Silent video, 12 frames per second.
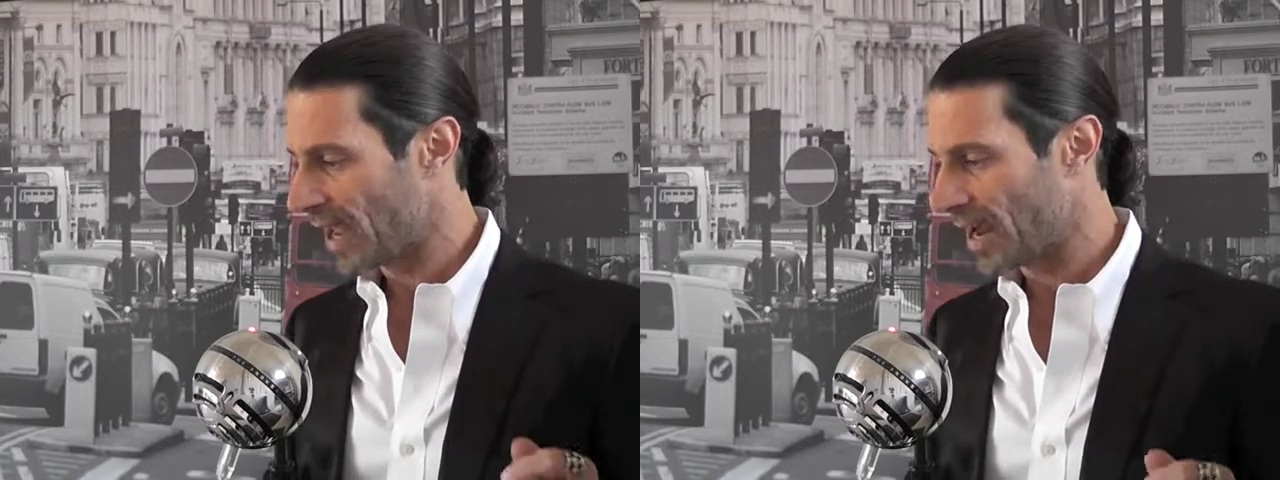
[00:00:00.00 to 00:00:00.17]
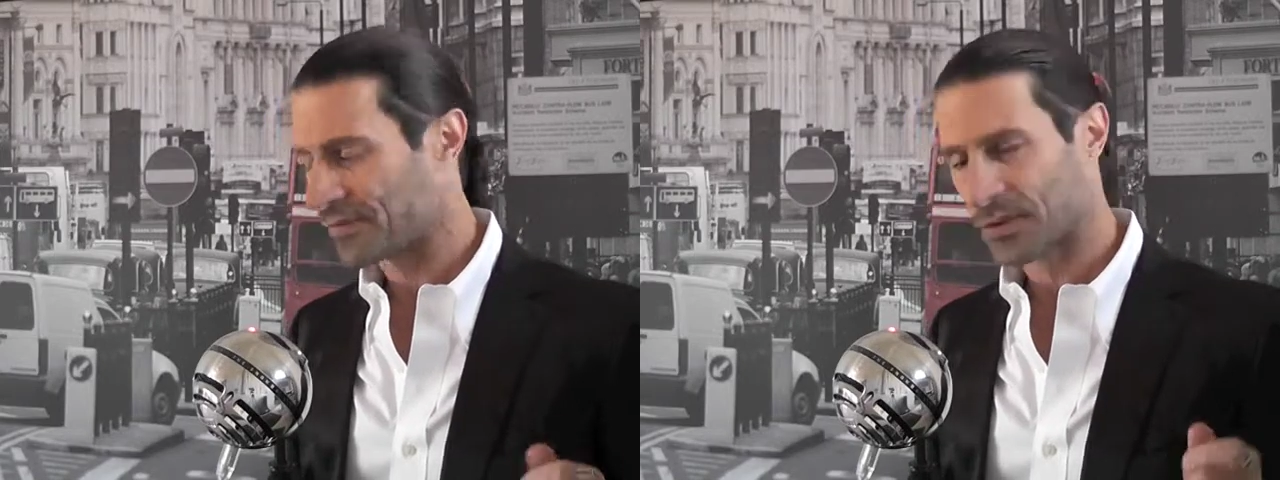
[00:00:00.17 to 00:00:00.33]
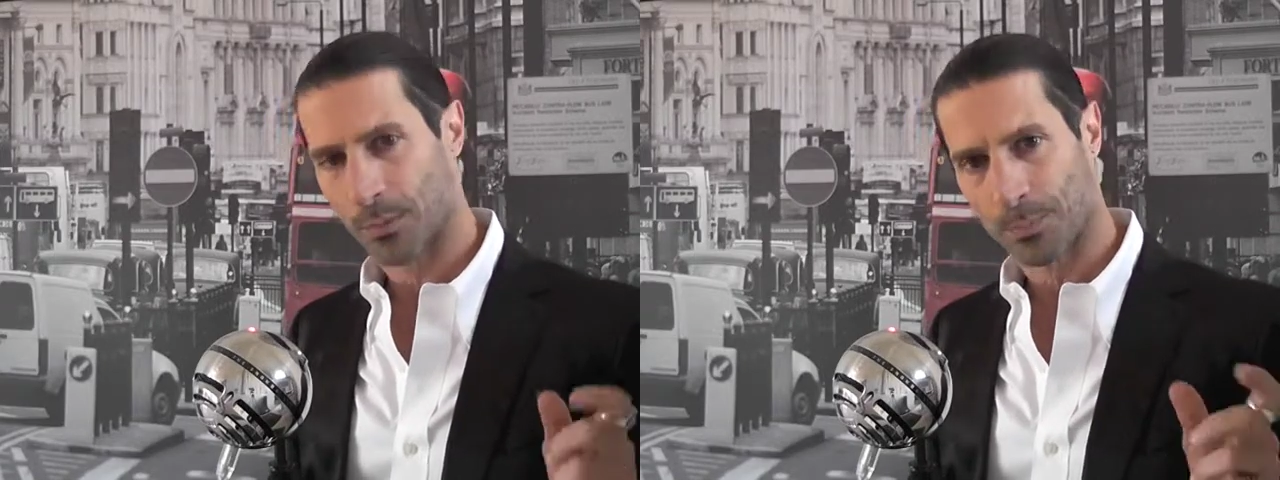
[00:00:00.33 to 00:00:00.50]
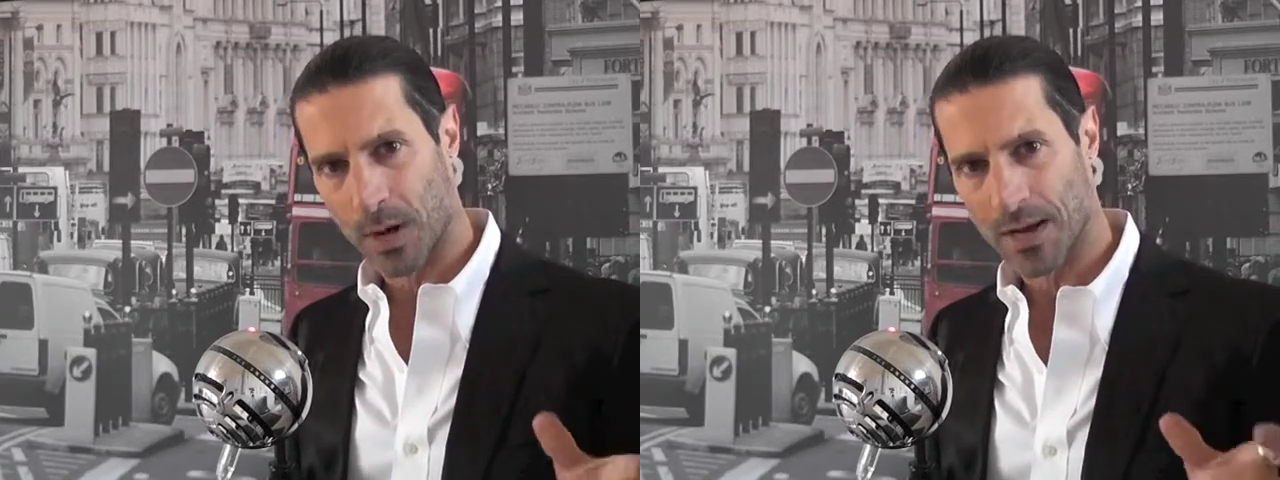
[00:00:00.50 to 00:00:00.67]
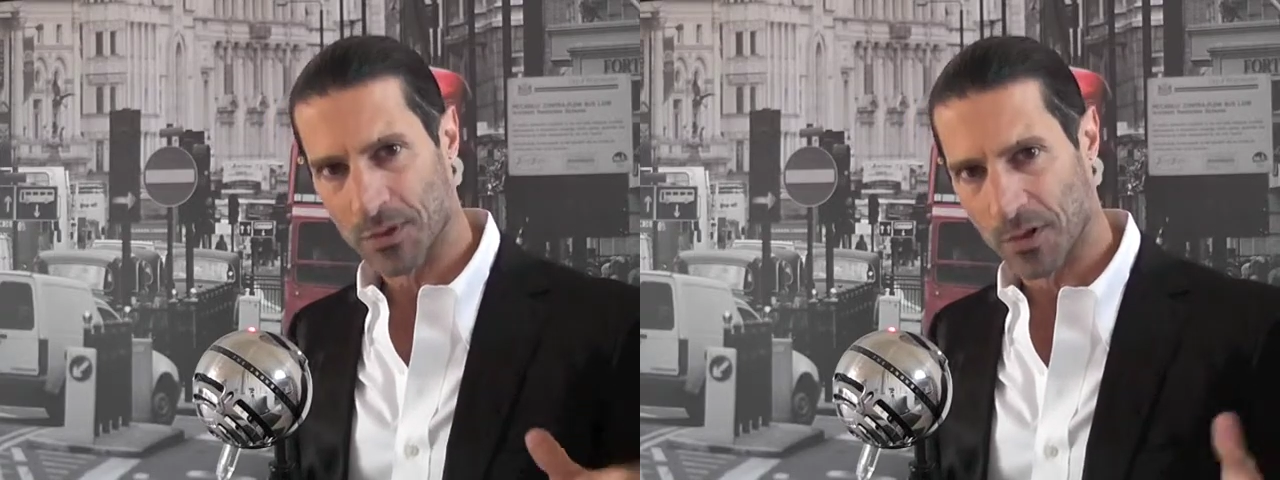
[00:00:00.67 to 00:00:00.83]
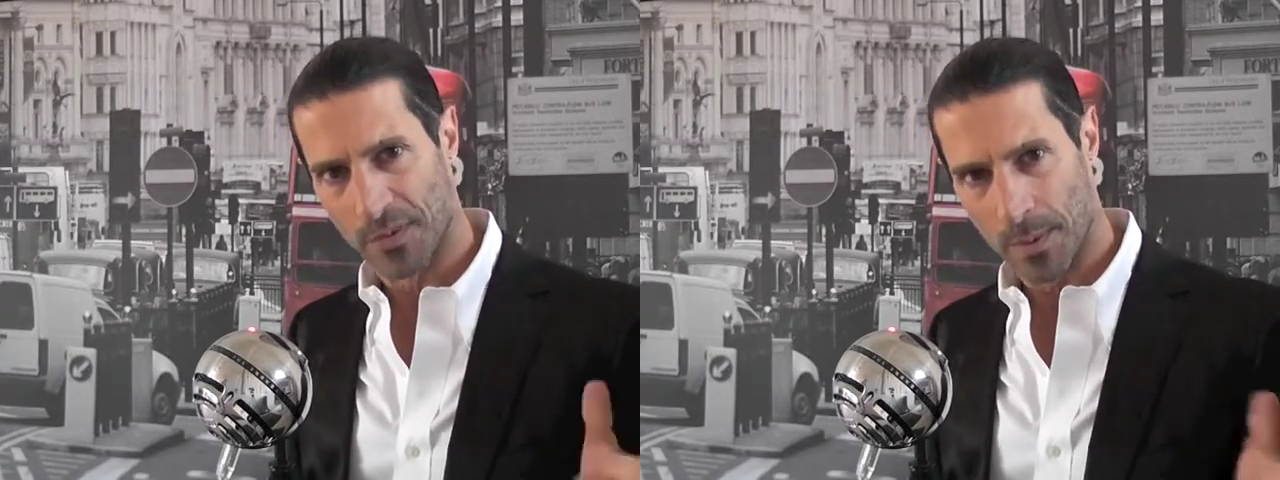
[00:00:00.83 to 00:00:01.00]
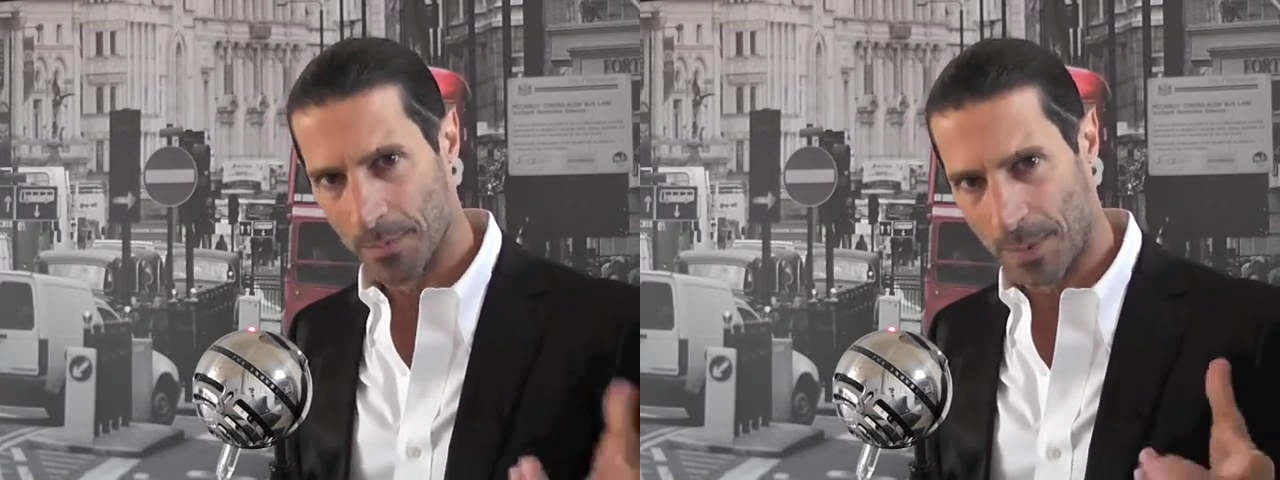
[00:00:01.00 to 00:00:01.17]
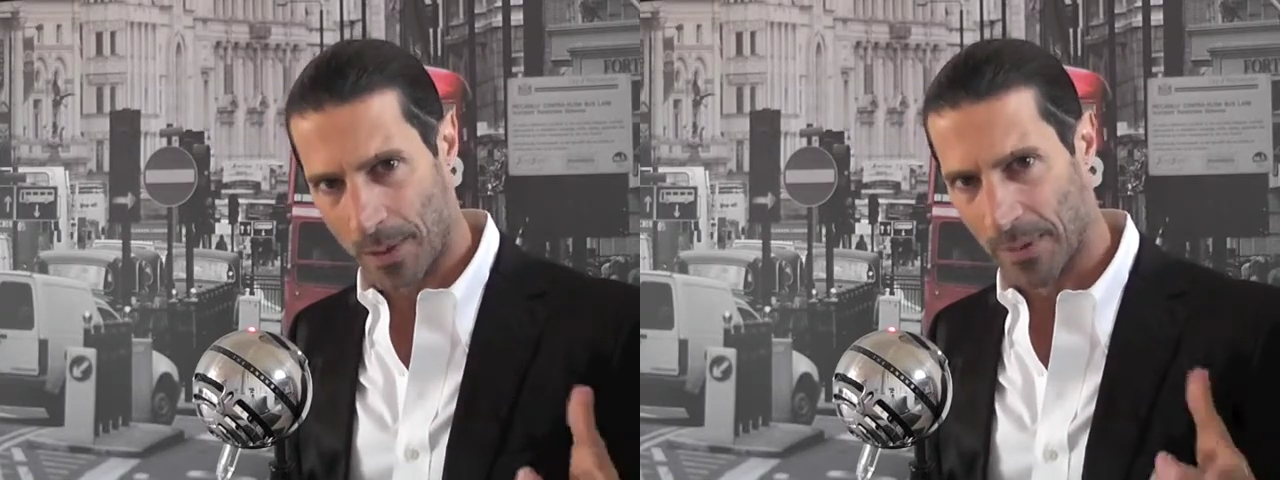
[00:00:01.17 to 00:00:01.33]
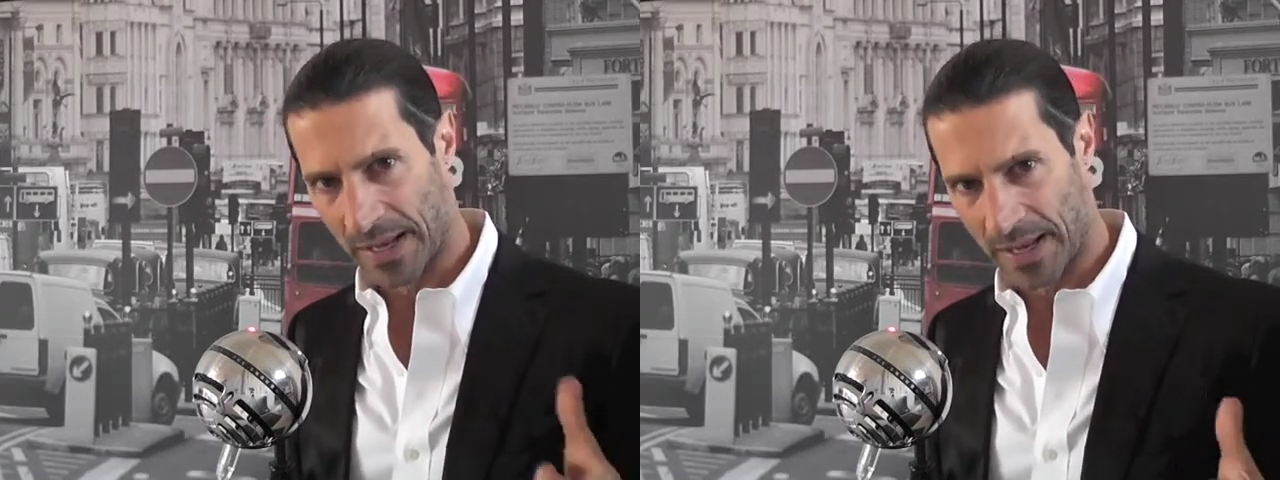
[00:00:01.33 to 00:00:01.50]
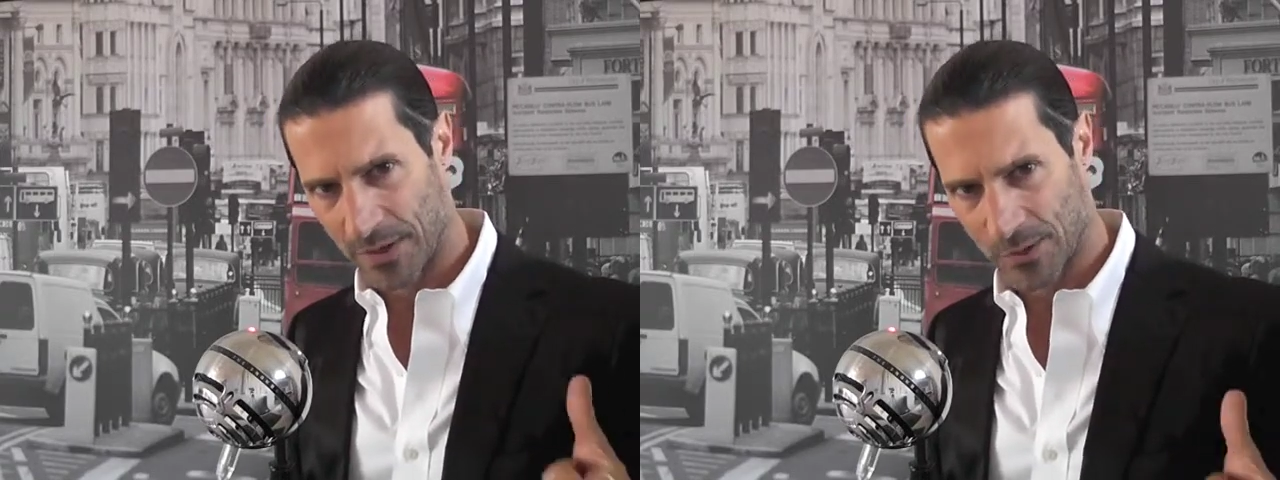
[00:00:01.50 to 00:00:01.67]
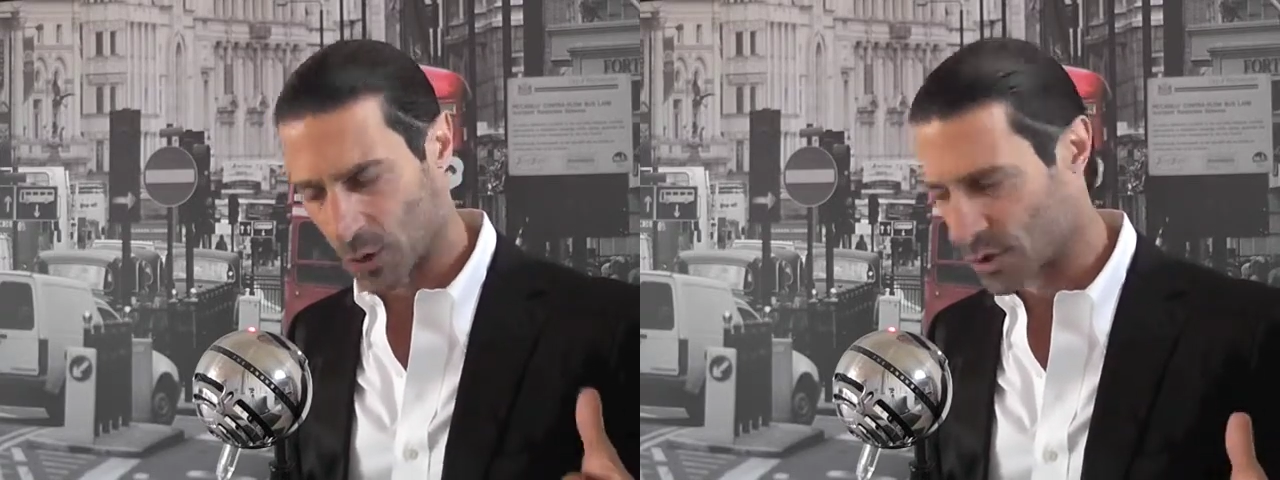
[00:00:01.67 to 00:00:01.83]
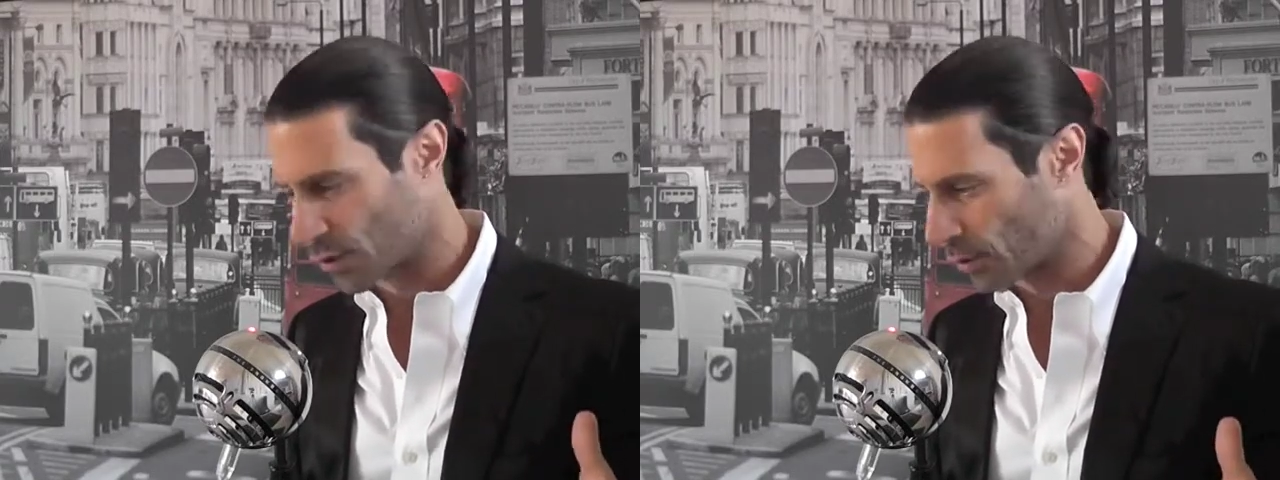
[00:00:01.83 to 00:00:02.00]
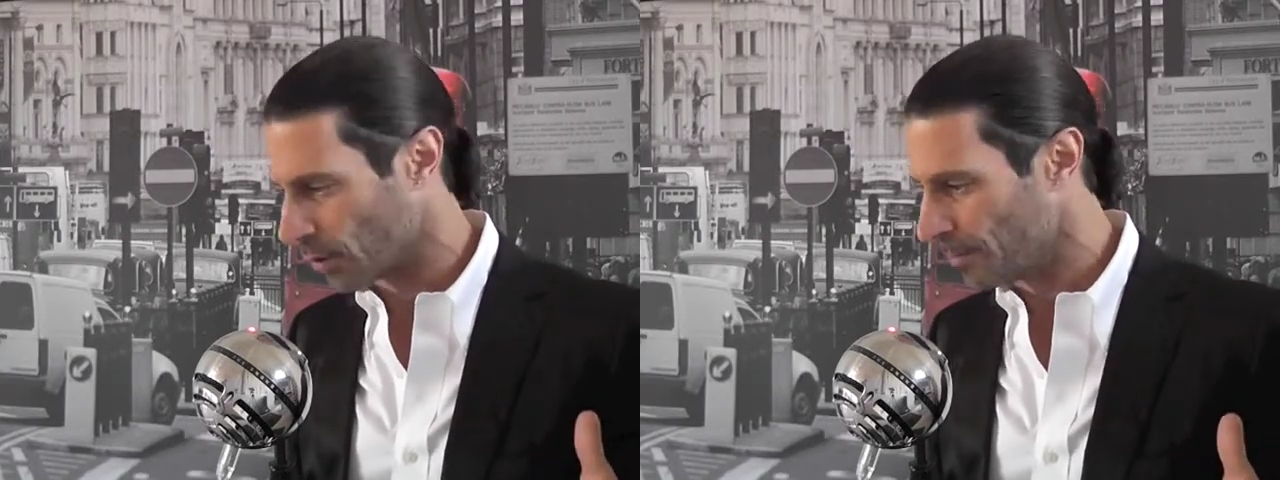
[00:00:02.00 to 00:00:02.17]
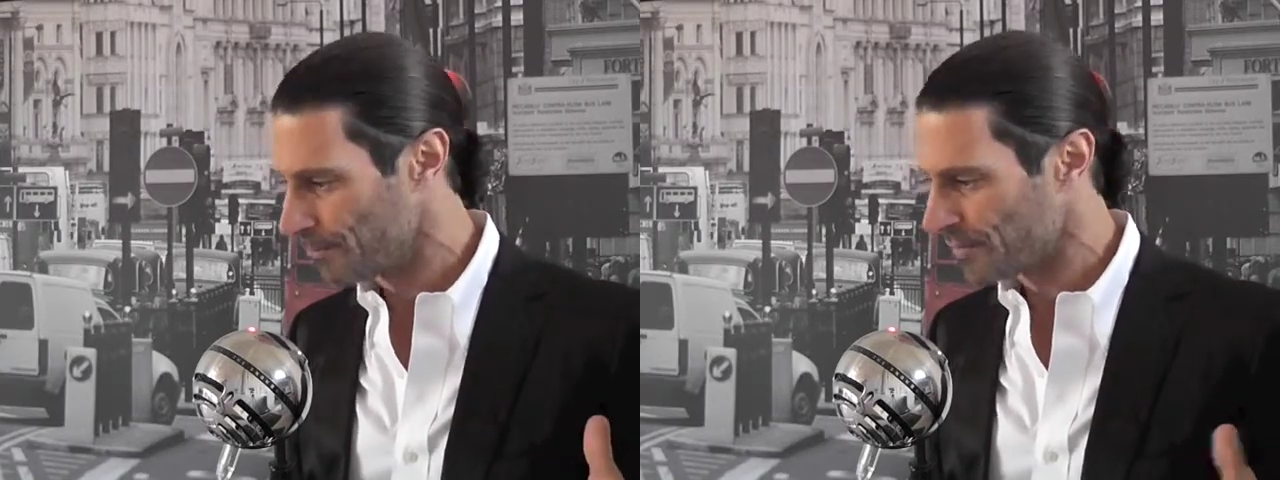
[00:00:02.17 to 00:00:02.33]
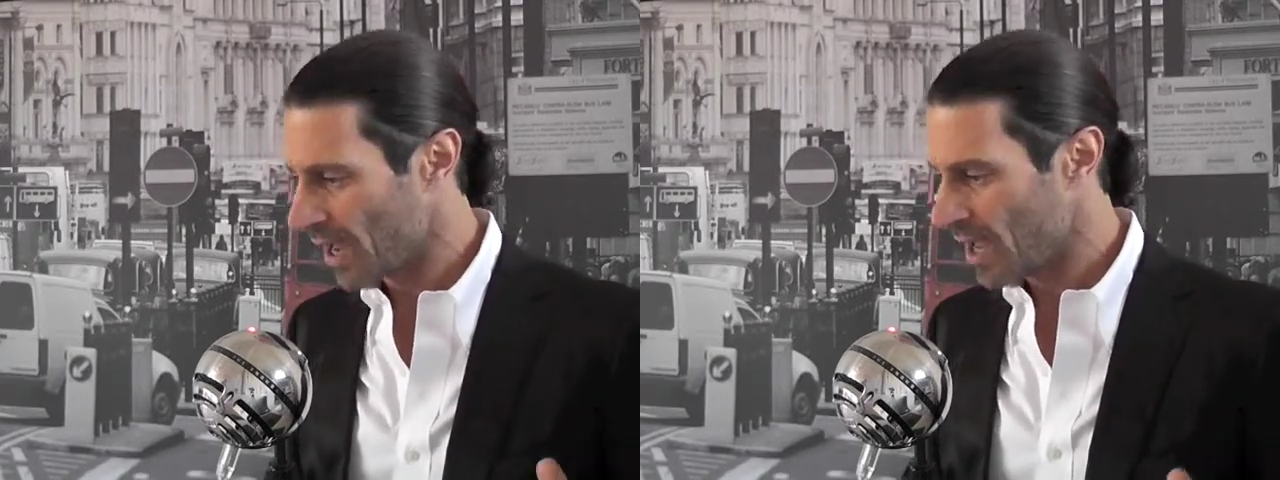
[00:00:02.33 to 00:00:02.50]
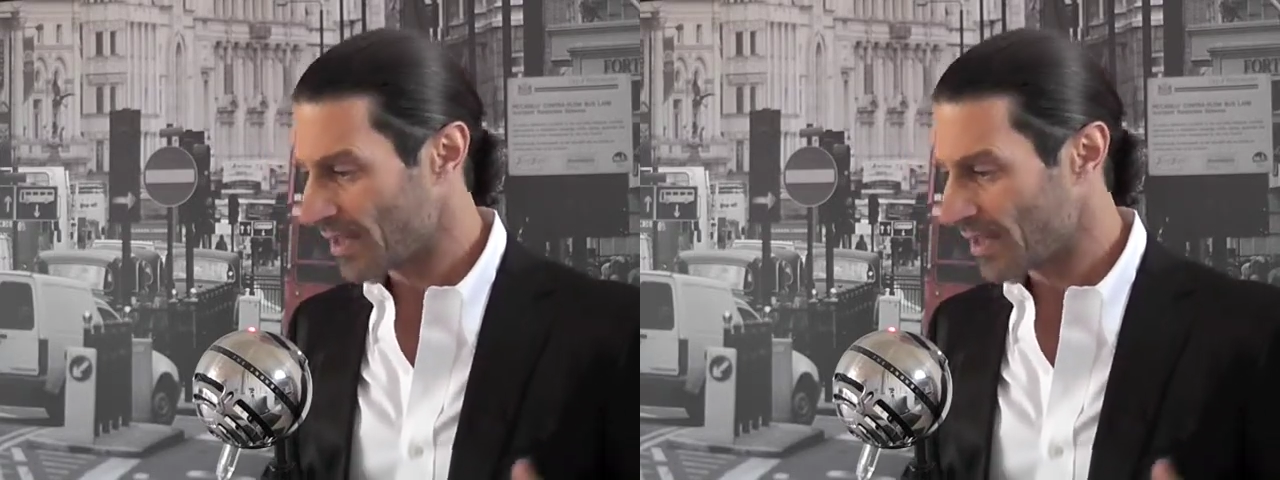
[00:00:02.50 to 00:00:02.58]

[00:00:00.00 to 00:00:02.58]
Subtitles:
after pressure from a public interest group